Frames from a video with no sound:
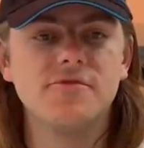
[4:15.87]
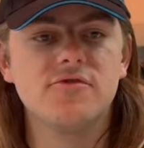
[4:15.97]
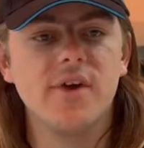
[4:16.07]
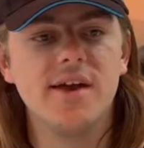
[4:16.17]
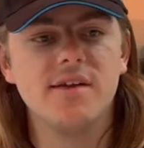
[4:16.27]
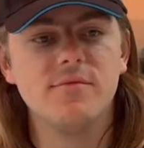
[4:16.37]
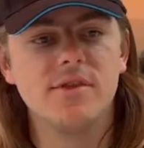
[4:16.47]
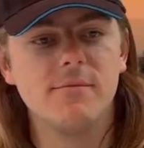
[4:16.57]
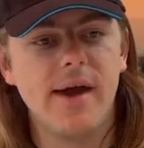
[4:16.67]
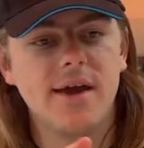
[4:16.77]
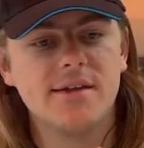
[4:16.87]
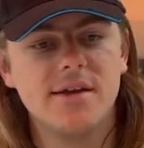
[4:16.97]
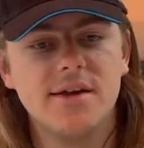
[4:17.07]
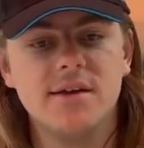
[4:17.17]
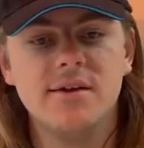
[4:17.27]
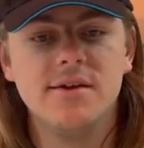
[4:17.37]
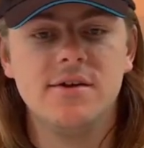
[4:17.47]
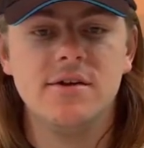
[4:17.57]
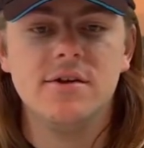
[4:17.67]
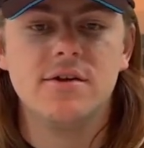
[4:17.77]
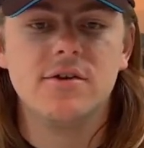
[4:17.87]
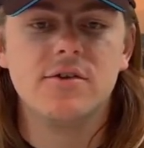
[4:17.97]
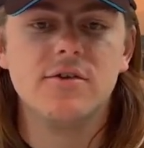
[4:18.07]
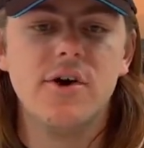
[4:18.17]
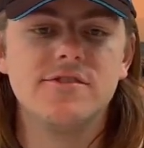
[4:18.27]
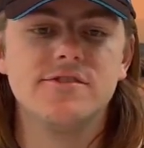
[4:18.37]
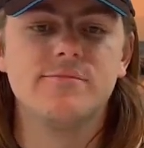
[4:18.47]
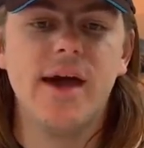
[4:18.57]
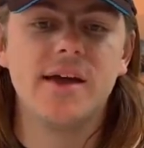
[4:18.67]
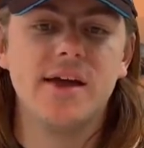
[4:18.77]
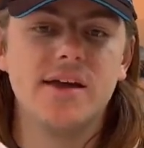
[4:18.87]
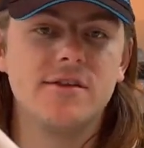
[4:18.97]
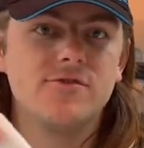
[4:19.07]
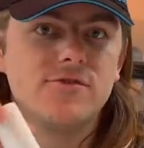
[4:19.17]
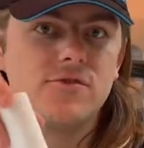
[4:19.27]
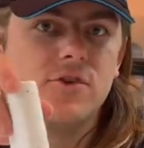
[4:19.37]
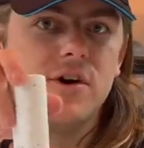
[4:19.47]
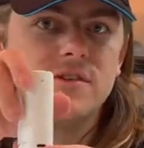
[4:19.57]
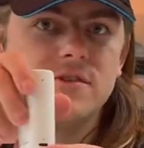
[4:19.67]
straight in with the magnet, closes back, and it's got